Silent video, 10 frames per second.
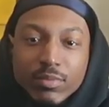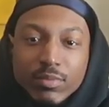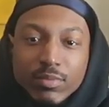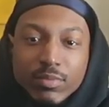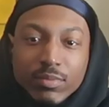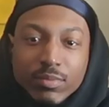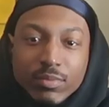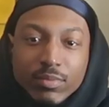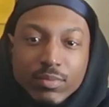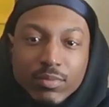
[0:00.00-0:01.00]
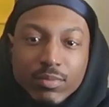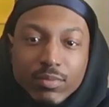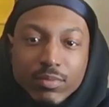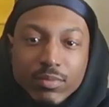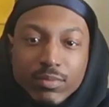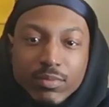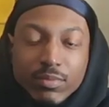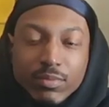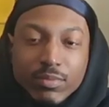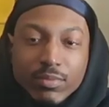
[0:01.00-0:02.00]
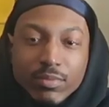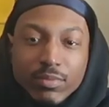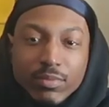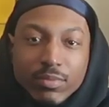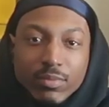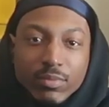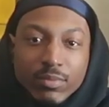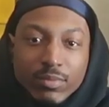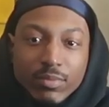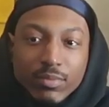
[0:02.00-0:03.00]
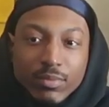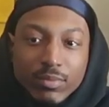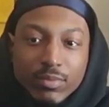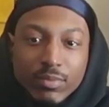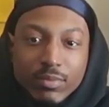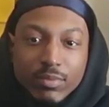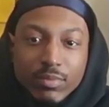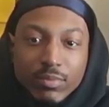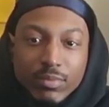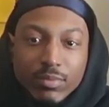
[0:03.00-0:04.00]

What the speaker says: (silent)